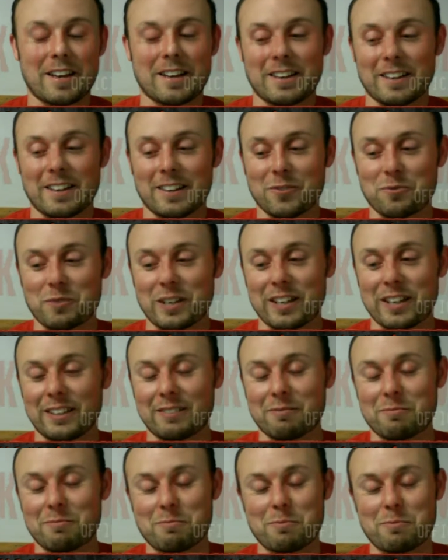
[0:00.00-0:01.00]
Oh
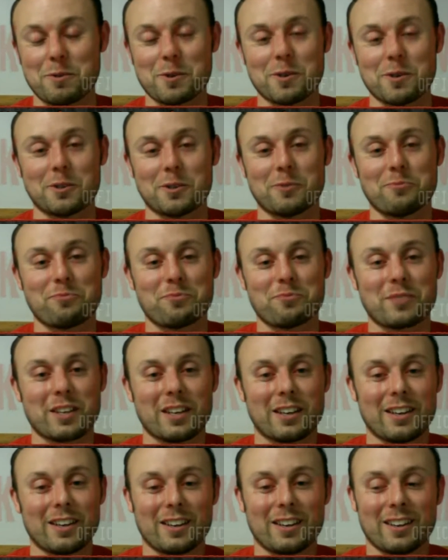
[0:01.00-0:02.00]
man, brutal.
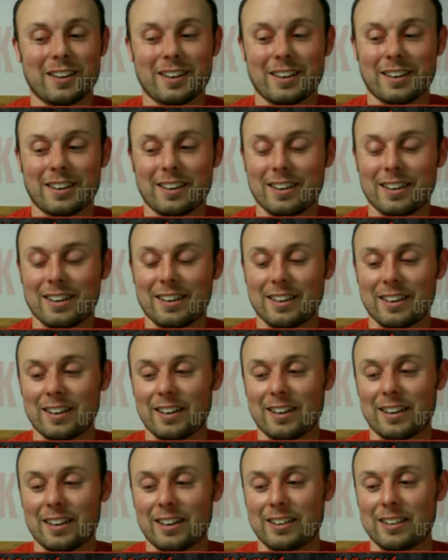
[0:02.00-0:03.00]

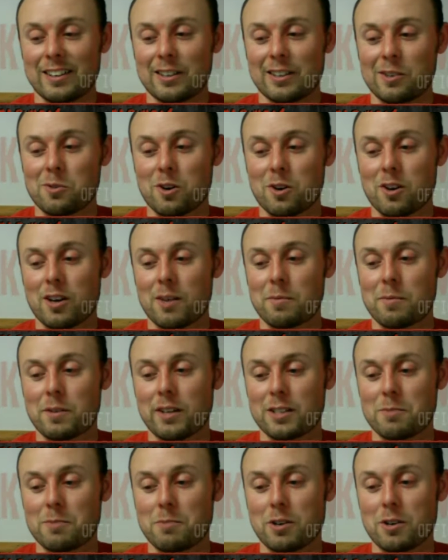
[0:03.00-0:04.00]
Well, I mean
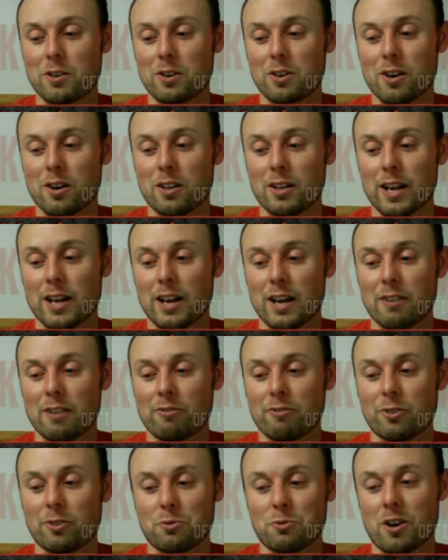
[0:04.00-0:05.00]
that's about all I have
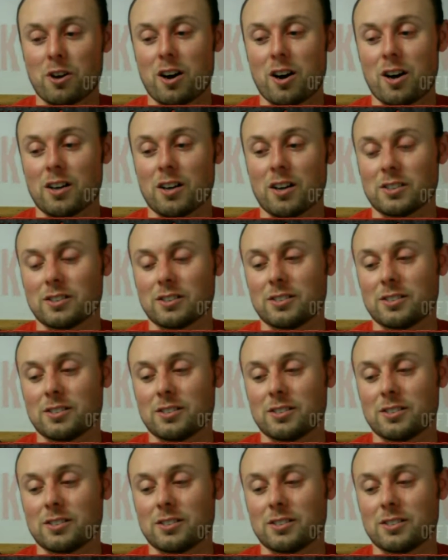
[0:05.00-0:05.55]
for Raw.